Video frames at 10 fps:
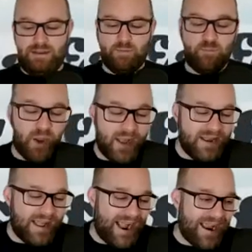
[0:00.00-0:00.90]

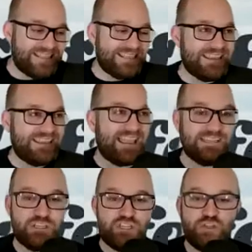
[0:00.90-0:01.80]
but I think
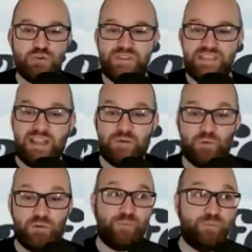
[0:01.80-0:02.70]
LSU in the end
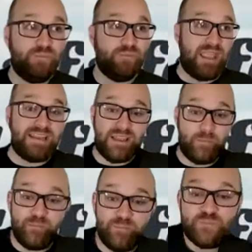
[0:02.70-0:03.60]
will end
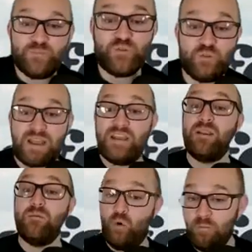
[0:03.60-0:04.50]
up
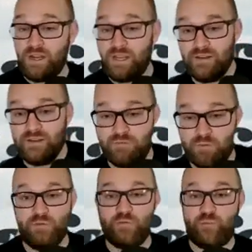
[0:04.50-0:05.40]
spending more money for
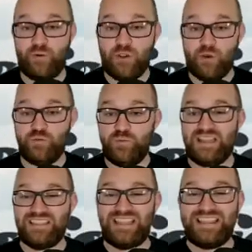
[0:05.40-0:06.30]
their football coach,
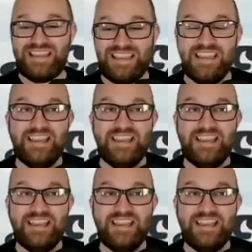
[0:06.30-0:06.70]
because I think